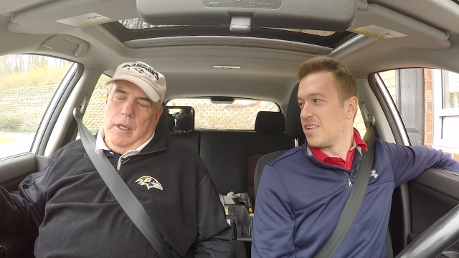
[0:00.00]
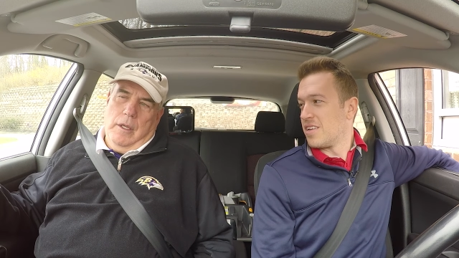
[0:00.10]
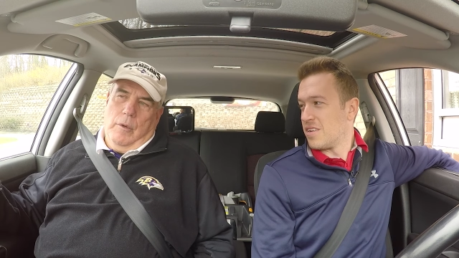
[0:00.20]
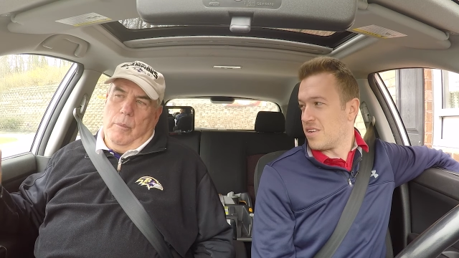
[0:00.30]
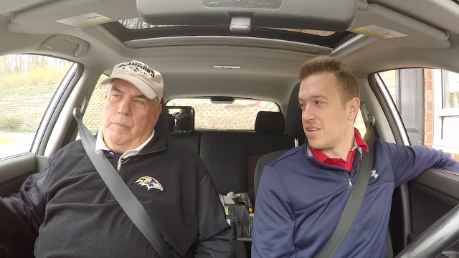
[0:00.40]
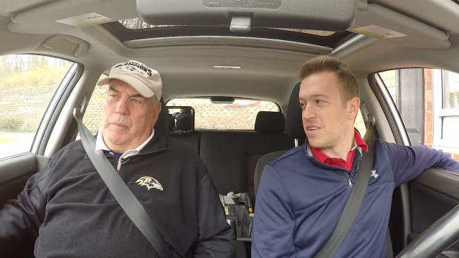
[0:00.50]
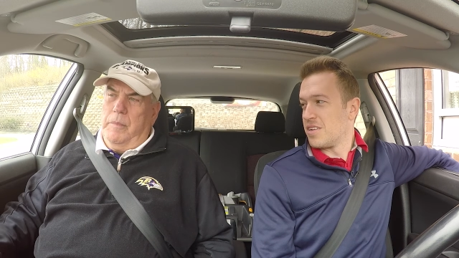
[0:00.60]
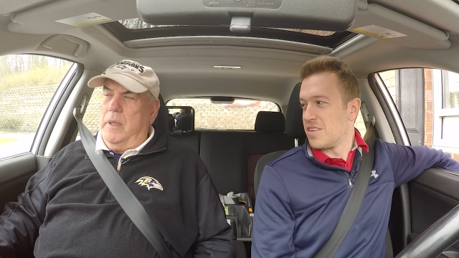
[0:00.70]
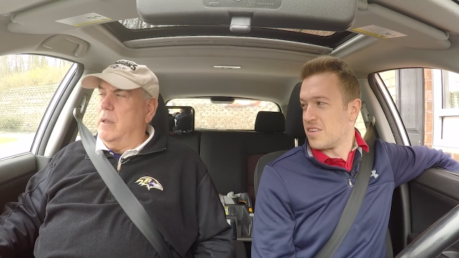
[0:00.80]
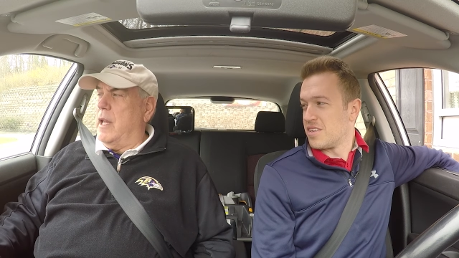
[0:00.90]
Speaker 1: You know,
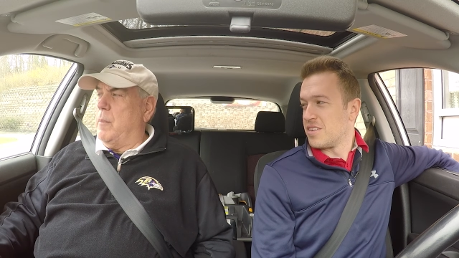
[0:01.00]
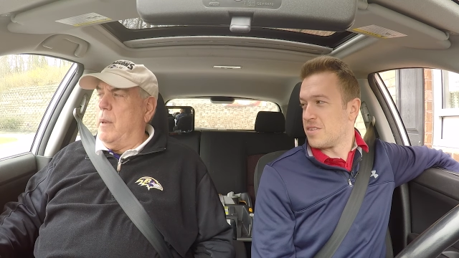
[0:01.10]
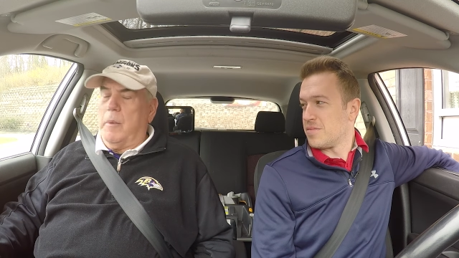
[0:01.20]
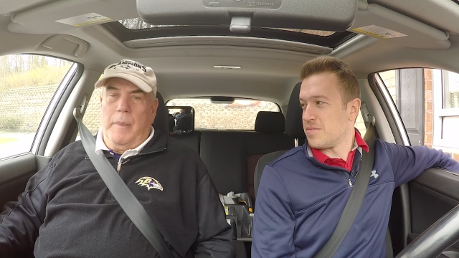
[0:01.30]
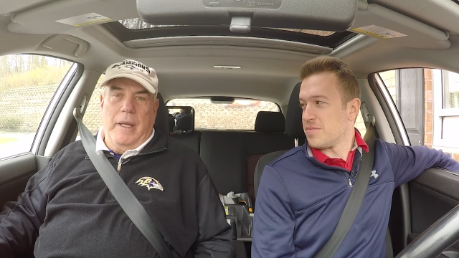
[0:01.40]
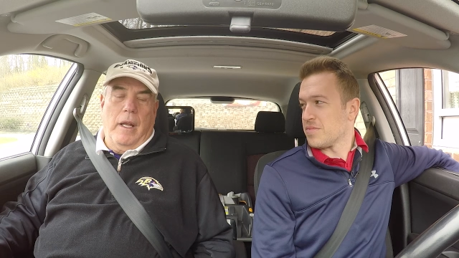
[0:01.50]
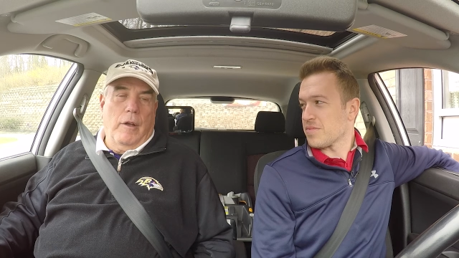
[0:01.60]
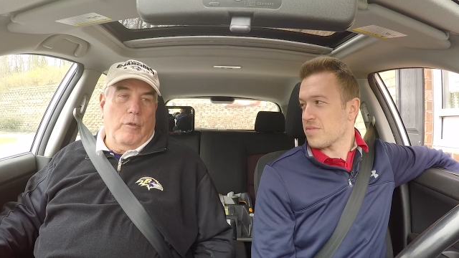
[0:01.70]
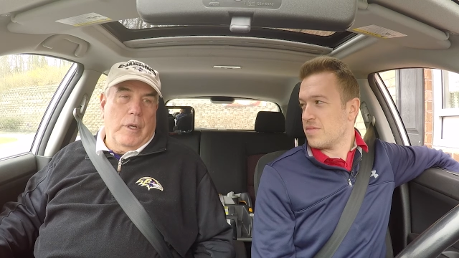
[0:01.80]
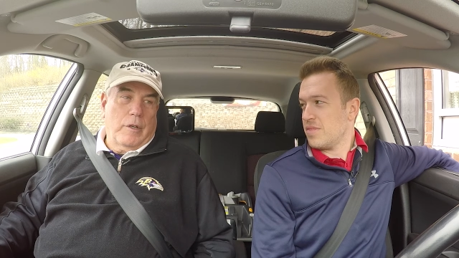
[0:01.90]
a lot of people may
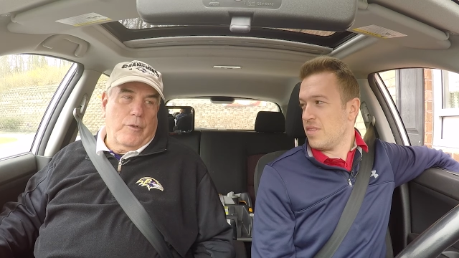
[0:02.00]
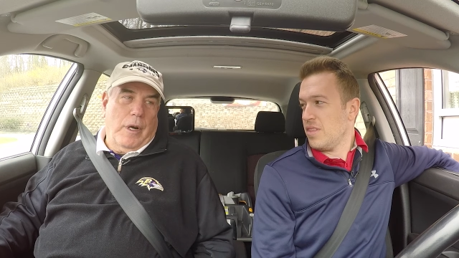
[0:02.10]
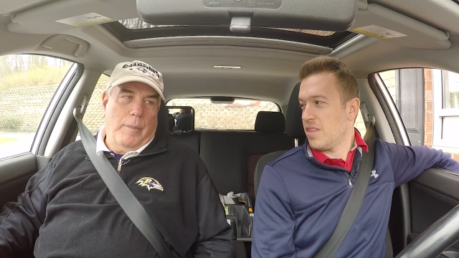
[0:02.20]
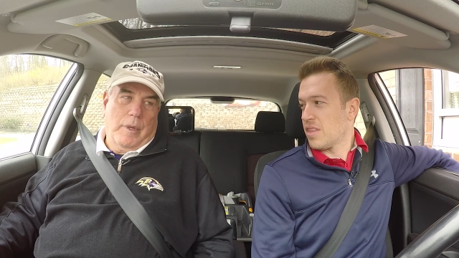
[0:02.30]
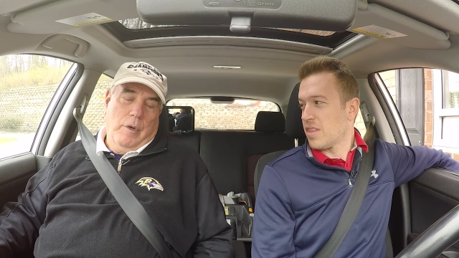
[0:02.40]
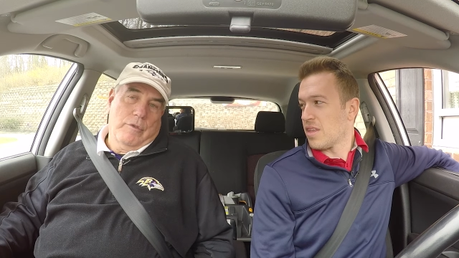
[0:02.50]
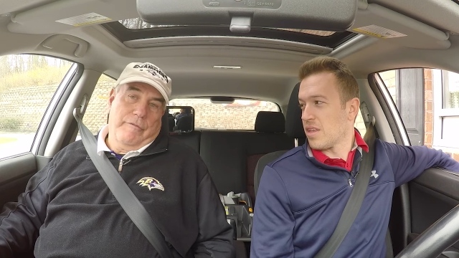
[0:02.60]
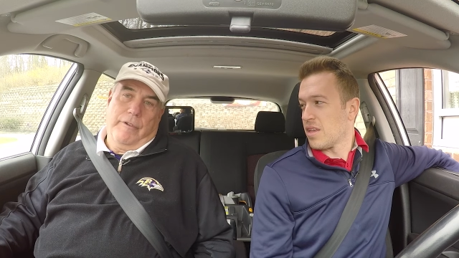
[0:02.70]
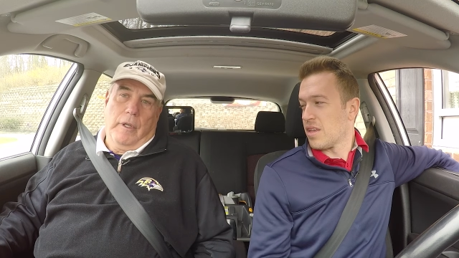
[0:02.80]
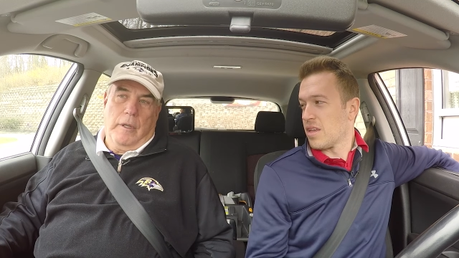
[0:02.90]
not know Dick Strahm, the coach
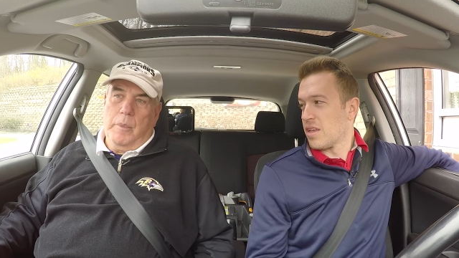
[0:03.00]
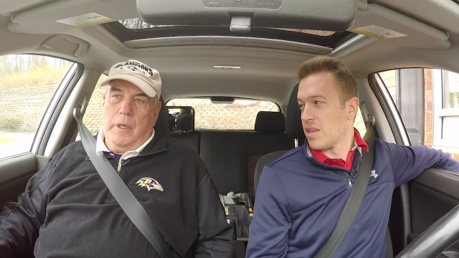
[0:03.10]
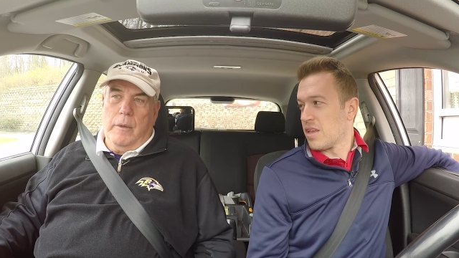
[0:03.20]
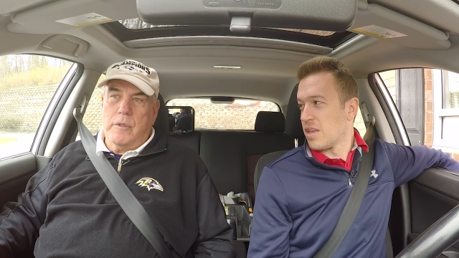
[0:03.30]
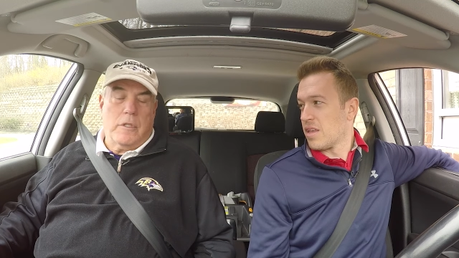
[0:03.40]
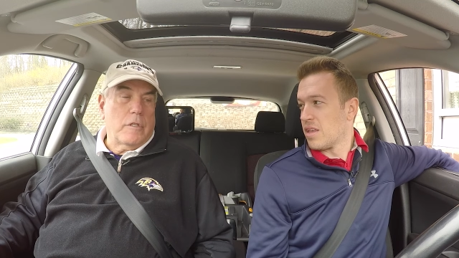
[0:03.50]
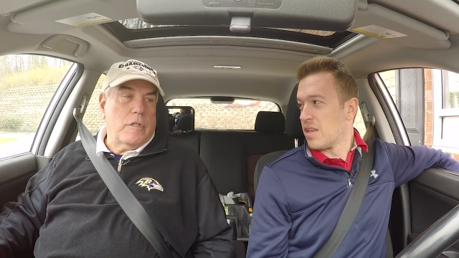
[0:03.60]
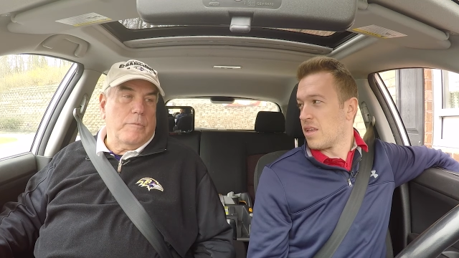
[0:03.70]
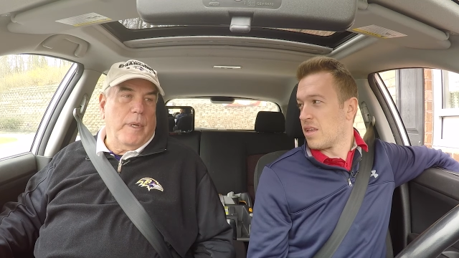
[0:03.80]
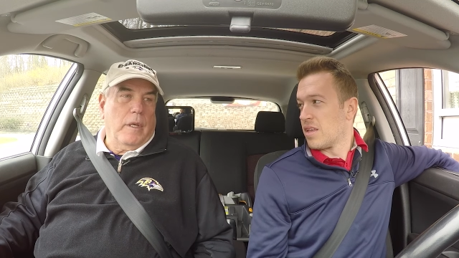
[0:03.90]
at Findlay, but he was
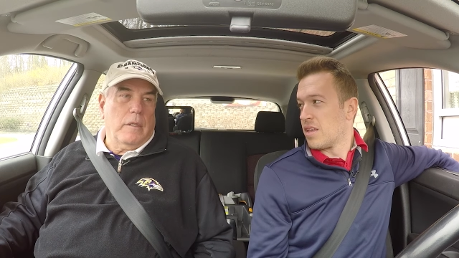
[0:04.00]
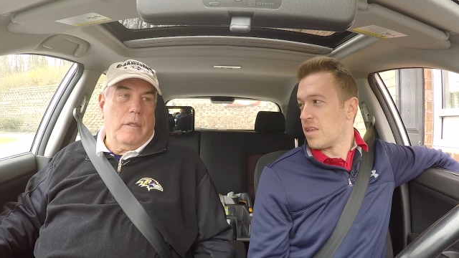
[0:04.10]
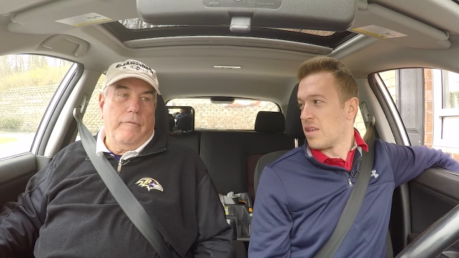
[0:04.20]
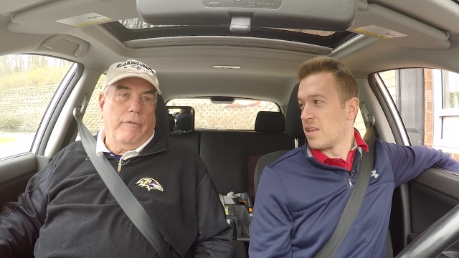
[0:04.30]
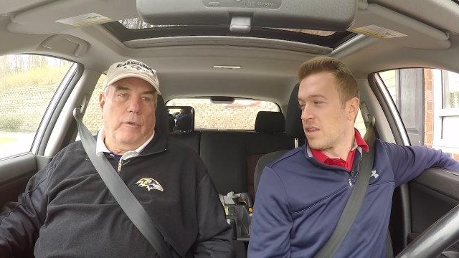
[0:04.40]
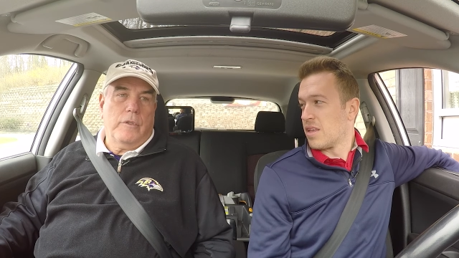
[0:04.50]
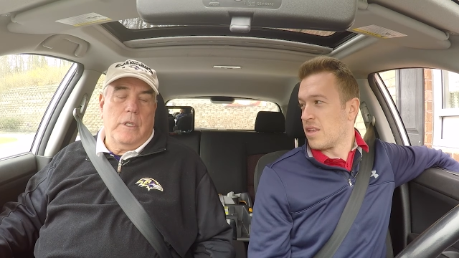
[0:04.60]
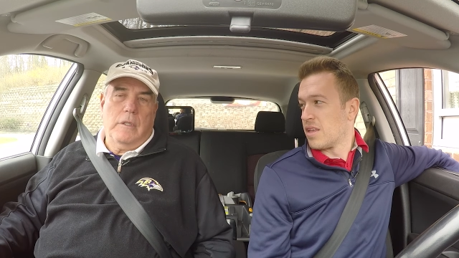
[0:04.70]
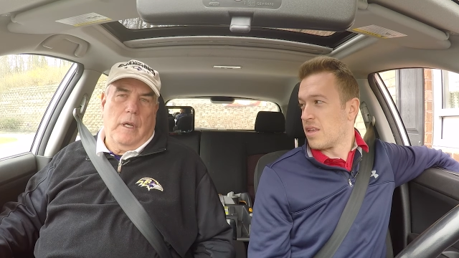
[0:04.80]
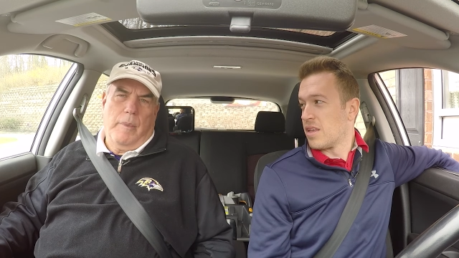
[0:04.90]
just as big as
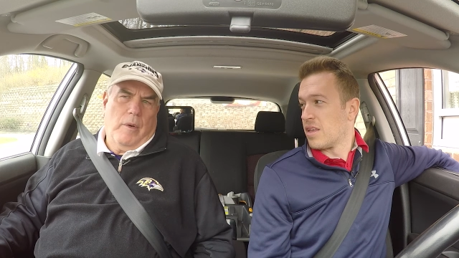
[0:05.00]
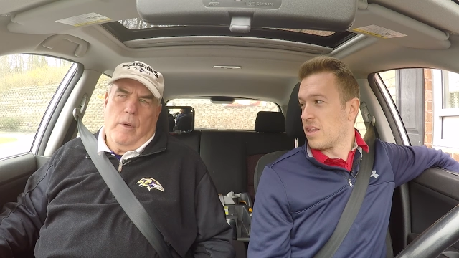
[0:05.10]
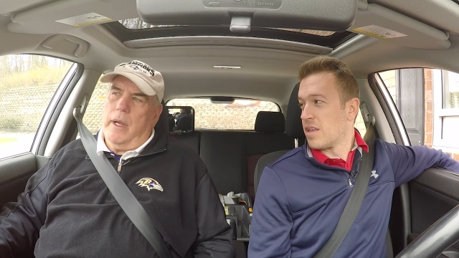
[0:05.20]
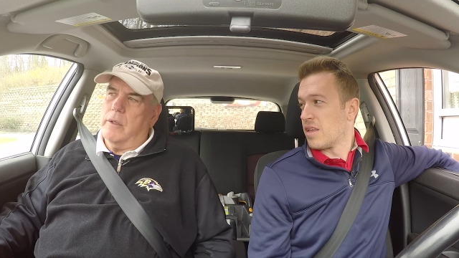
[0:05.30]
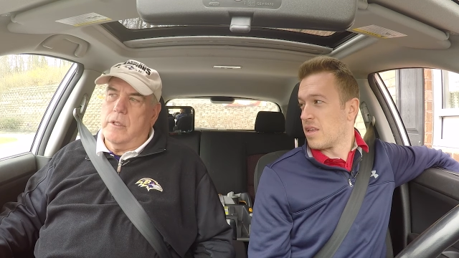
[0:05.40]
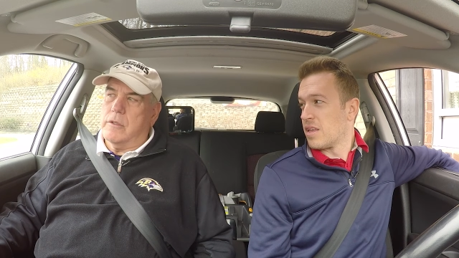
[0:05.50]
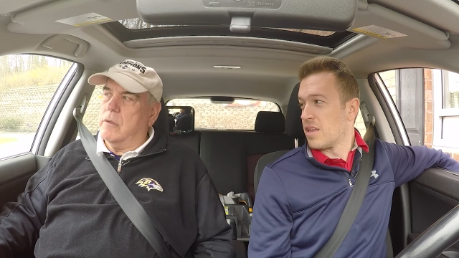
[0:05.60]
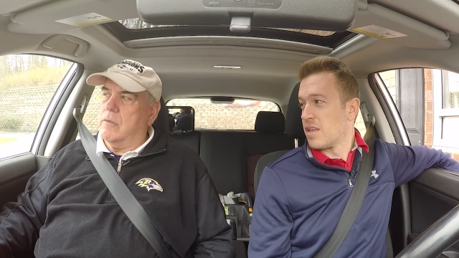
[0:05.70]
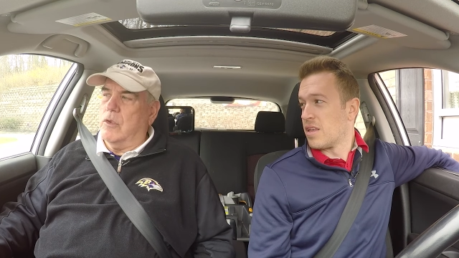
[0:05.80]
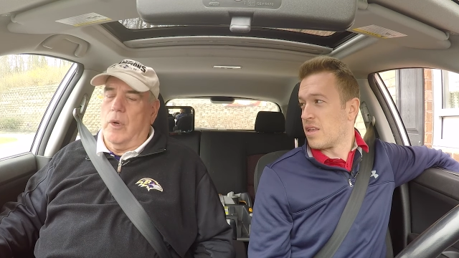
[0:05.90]
influence. I've been around just
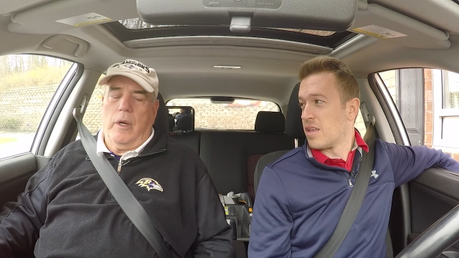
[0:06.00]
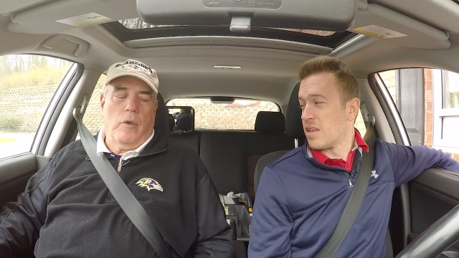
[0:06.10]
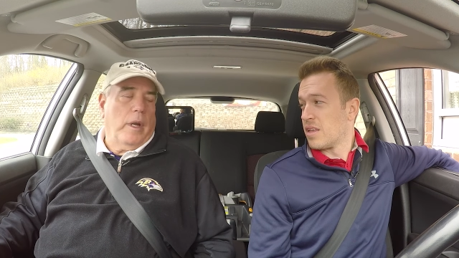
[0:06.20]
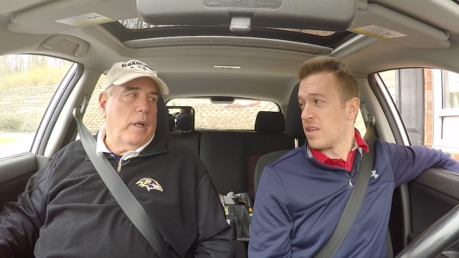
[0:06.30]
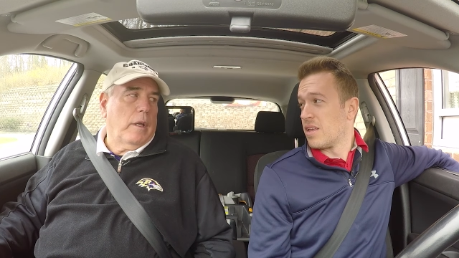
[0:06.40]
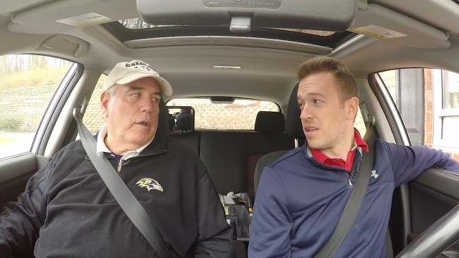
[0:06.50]
great, great head